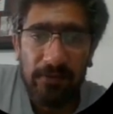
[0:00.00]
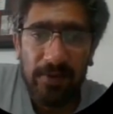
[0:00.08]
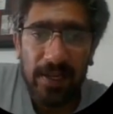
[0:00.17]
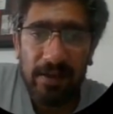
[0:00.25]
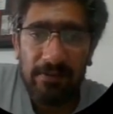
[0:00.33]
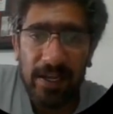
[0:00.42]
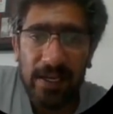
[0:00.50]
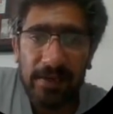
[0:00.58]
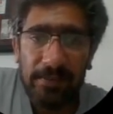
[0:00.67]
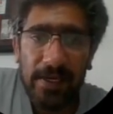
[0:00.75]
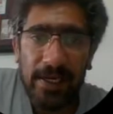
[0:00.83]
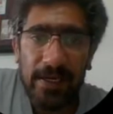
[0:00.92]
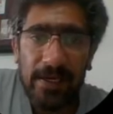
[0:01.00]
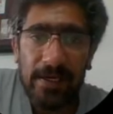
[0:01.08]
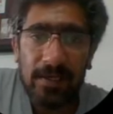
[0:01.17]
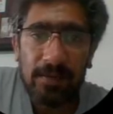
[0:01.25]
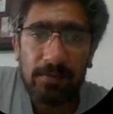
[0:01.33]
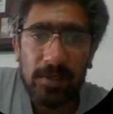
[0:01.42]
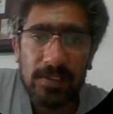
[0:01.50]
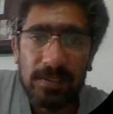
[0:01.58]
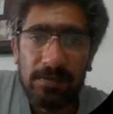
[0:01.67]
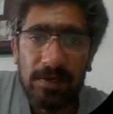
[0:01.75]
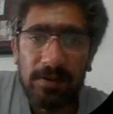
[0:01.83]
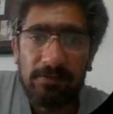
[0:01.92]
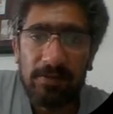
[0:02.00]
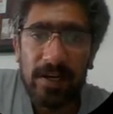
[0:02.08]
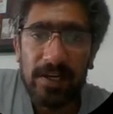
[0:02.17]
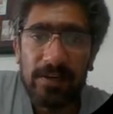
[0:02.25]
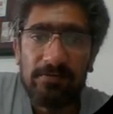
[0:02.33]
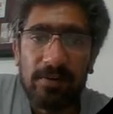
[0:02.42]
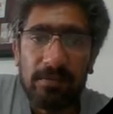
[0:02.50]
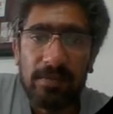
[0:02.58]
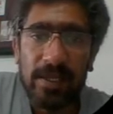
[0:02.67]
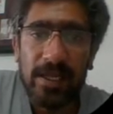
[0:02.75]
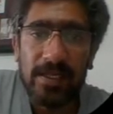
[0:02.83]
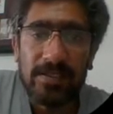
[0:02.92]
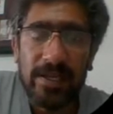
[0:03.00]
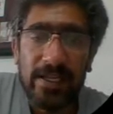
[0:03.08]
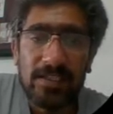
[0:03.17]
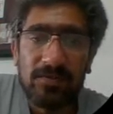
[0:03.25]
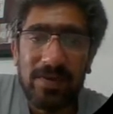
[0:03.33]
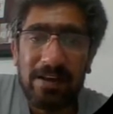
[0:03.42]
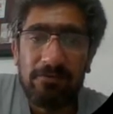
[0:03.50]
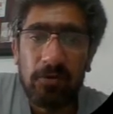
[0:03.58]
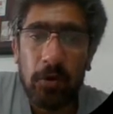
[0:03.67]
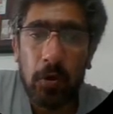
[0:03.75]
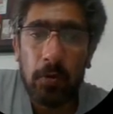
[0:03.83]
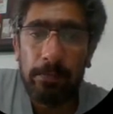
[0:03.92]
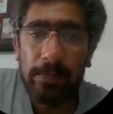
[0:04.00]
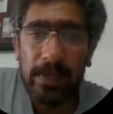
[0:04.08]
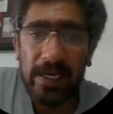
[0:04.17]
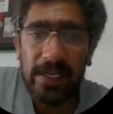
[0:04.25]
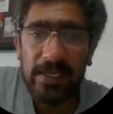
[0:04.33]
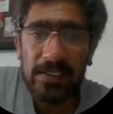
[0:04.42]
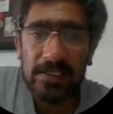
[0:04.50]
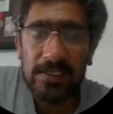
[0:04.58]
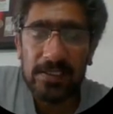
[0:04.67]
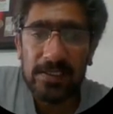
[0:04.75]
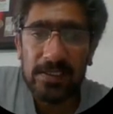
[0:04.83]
we have eliminated the possibility of 5 from there. Hence, we have no place